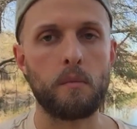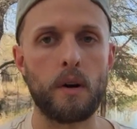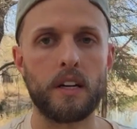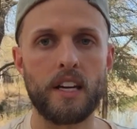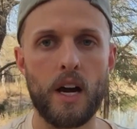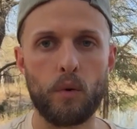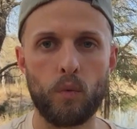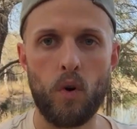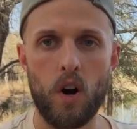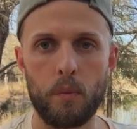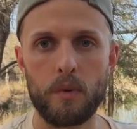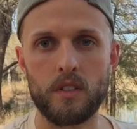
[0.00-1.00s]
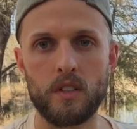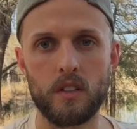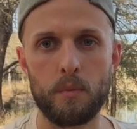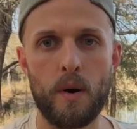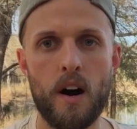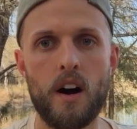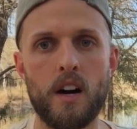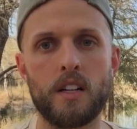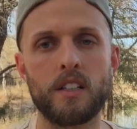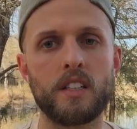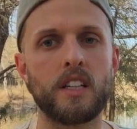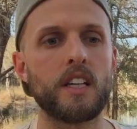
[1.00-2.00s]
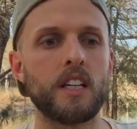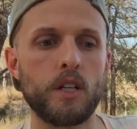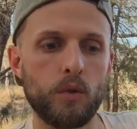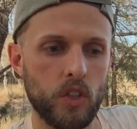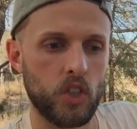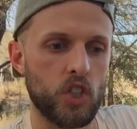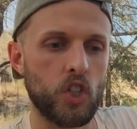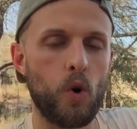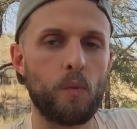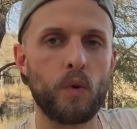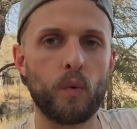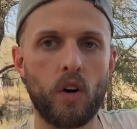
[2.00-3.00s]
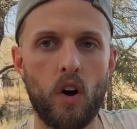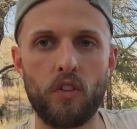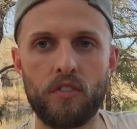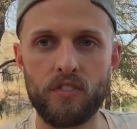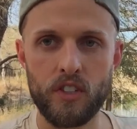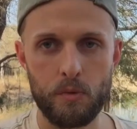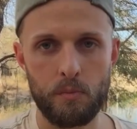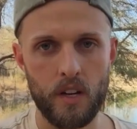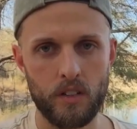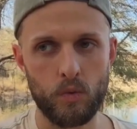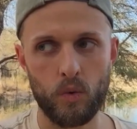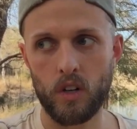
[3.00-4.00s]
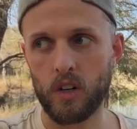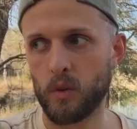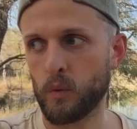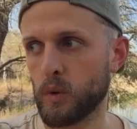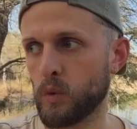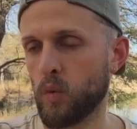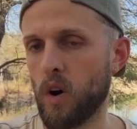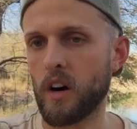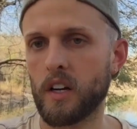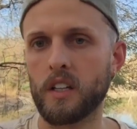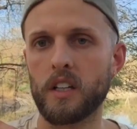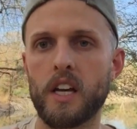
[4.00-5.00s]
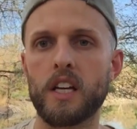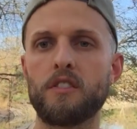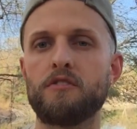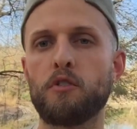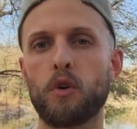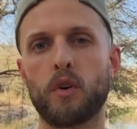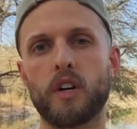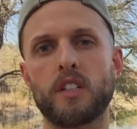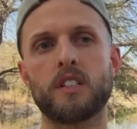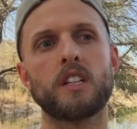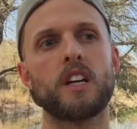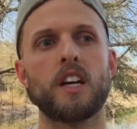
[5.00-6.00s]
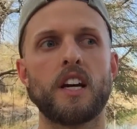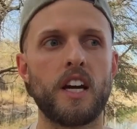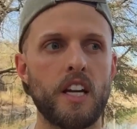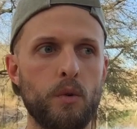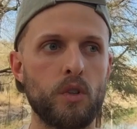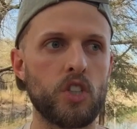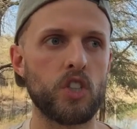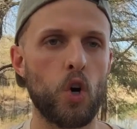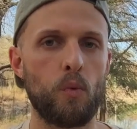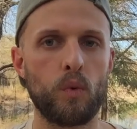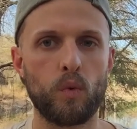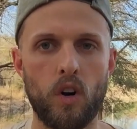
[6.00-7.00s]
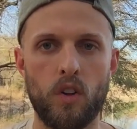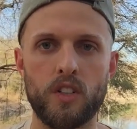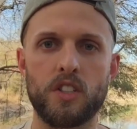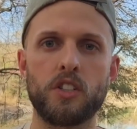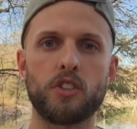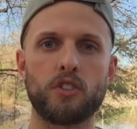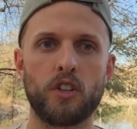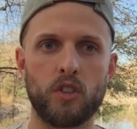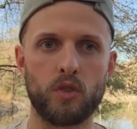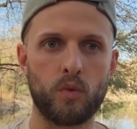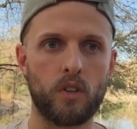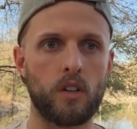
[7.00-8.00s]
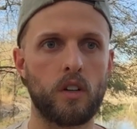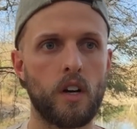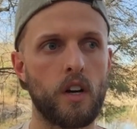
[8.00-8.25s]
My dad would walk me to the pond and he would show me where all the fish beds were. We would walk into any forest and he would show me where all the deer trails were.